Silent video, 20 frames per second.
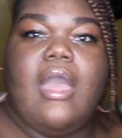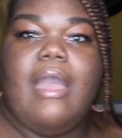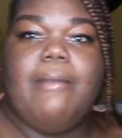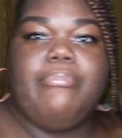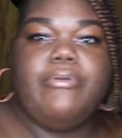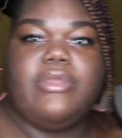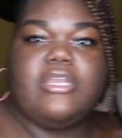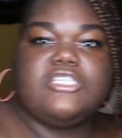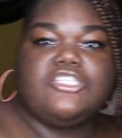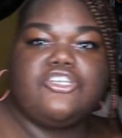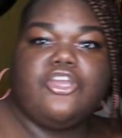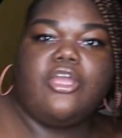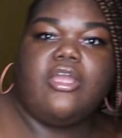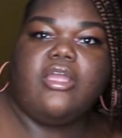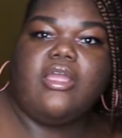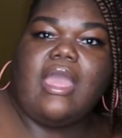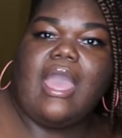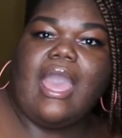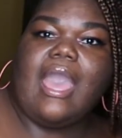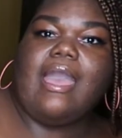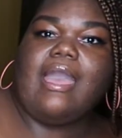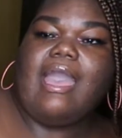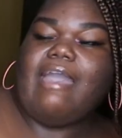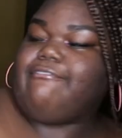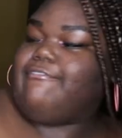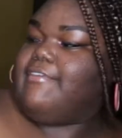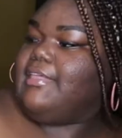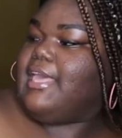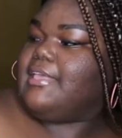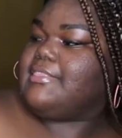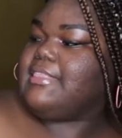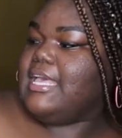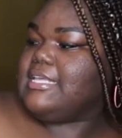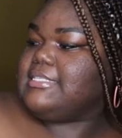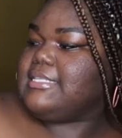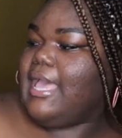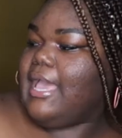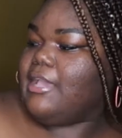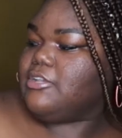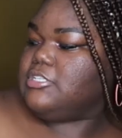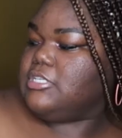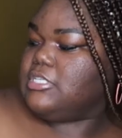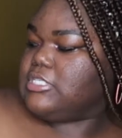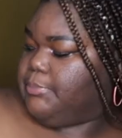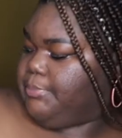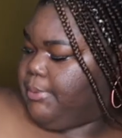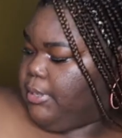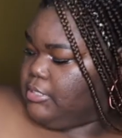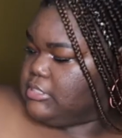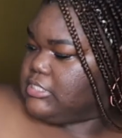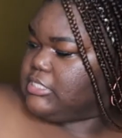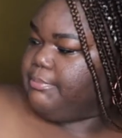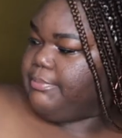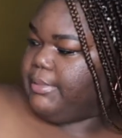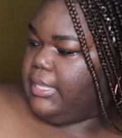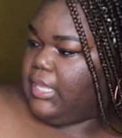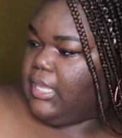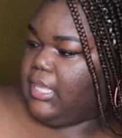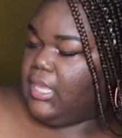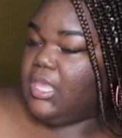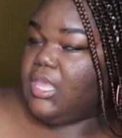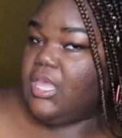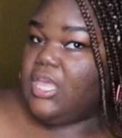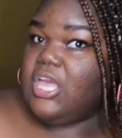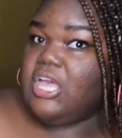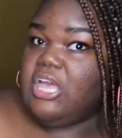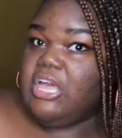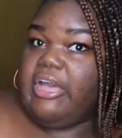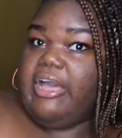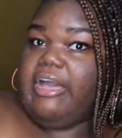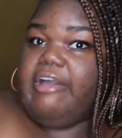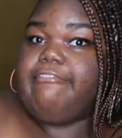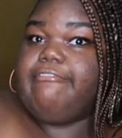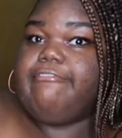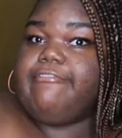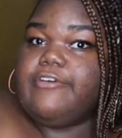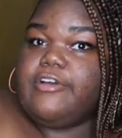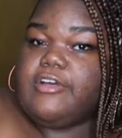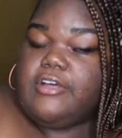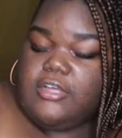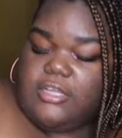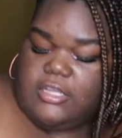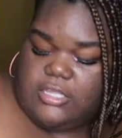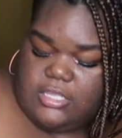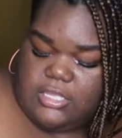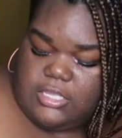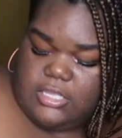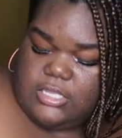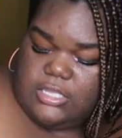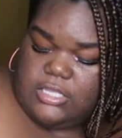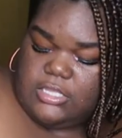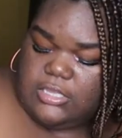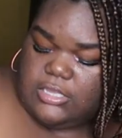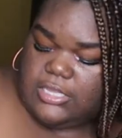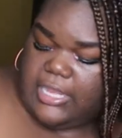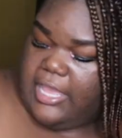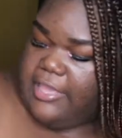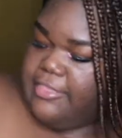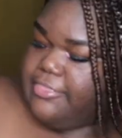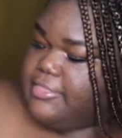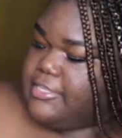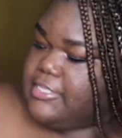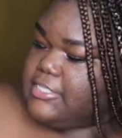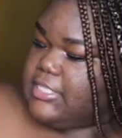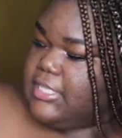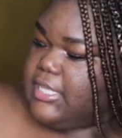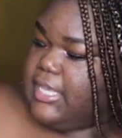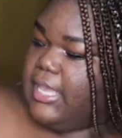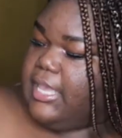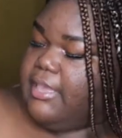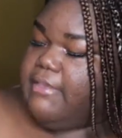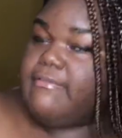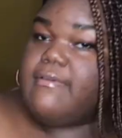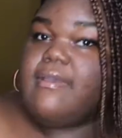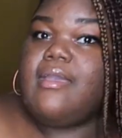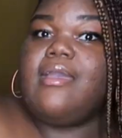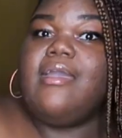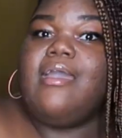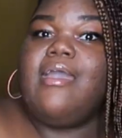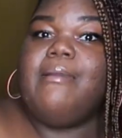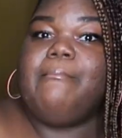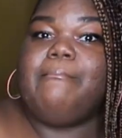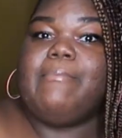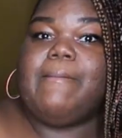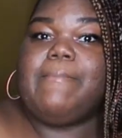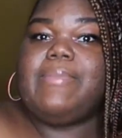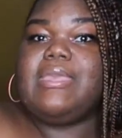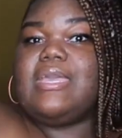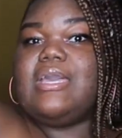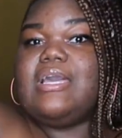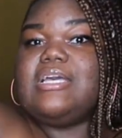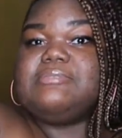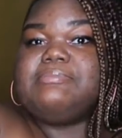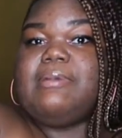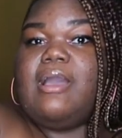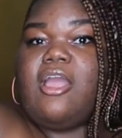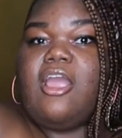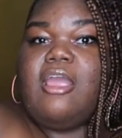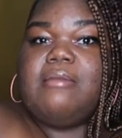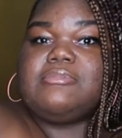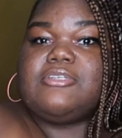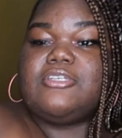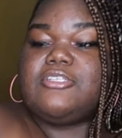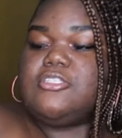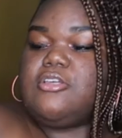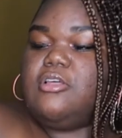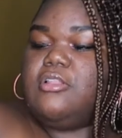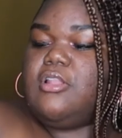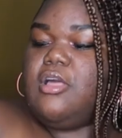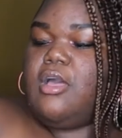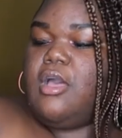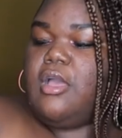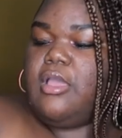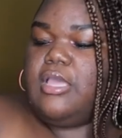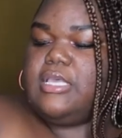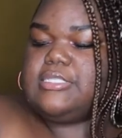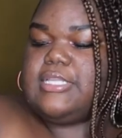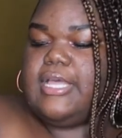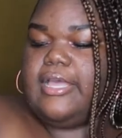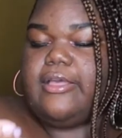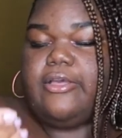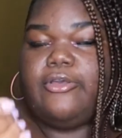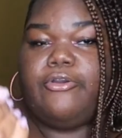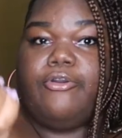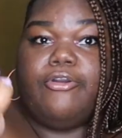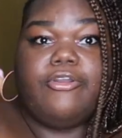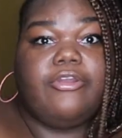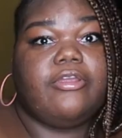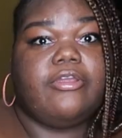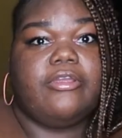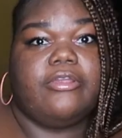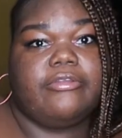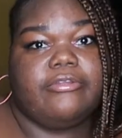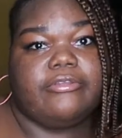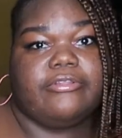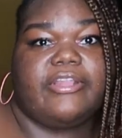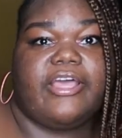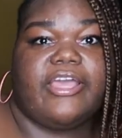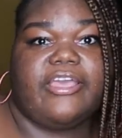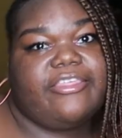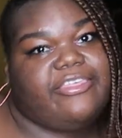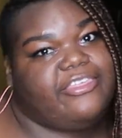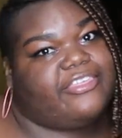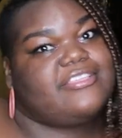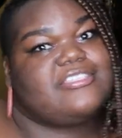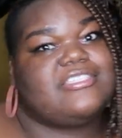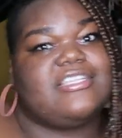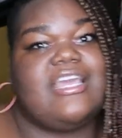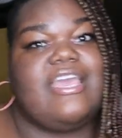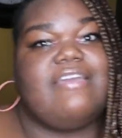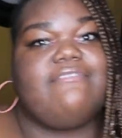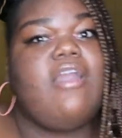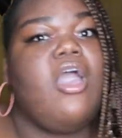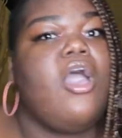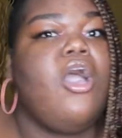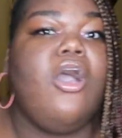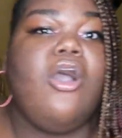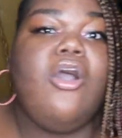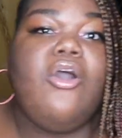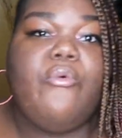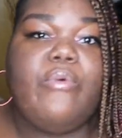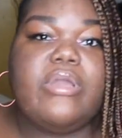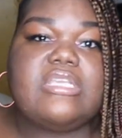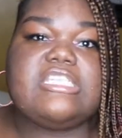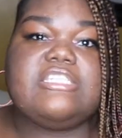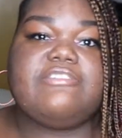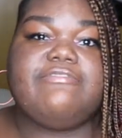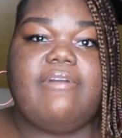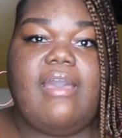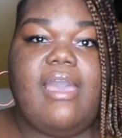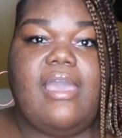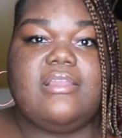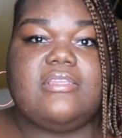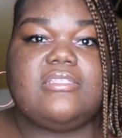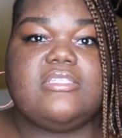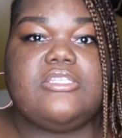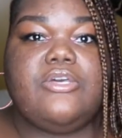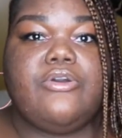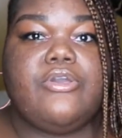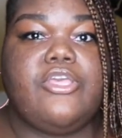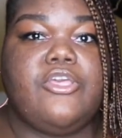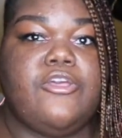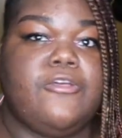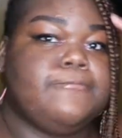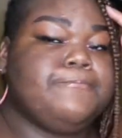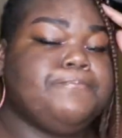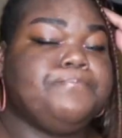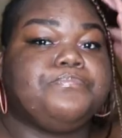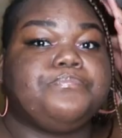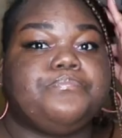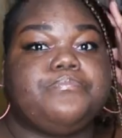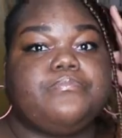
I'm pretty sure, I feel like that's actually supposed to be a full length sleeve, but because my arms are so long, it's like a quarter length sleeve, which is fine, still cute.